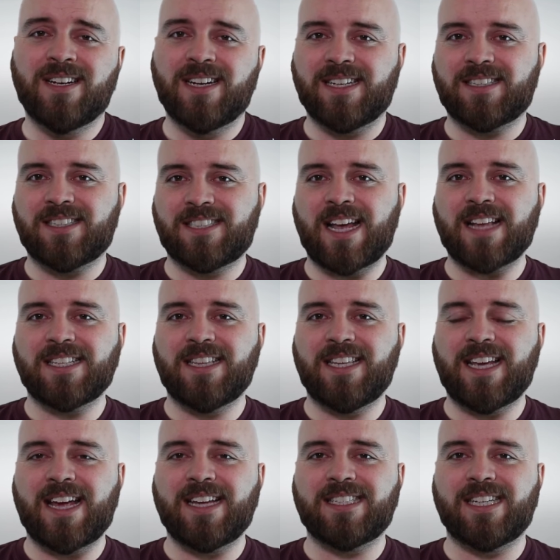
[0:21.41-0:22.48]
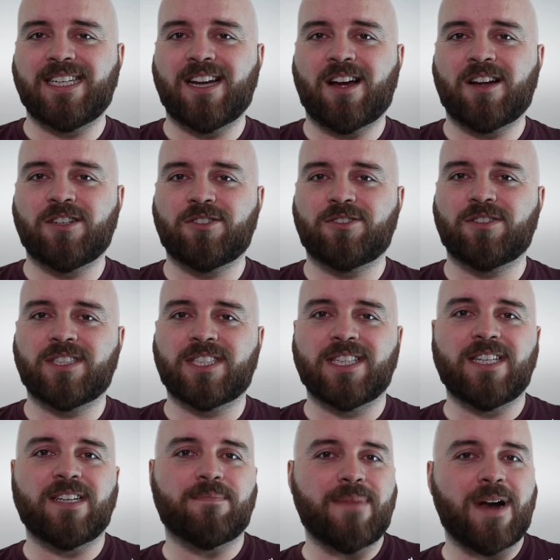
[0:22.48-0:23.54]
It's set in the 1800s in
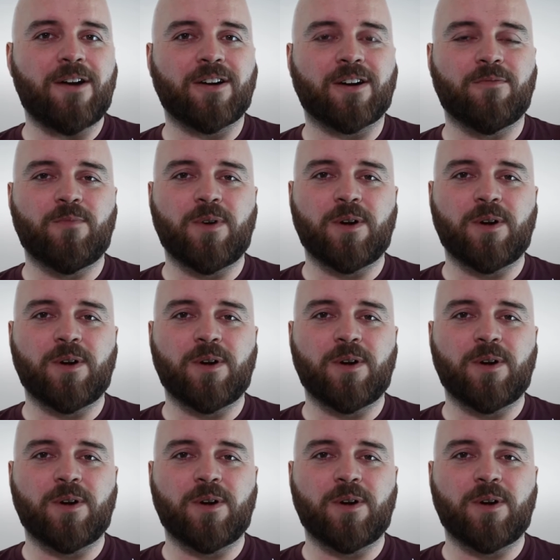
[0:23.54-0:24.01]
the American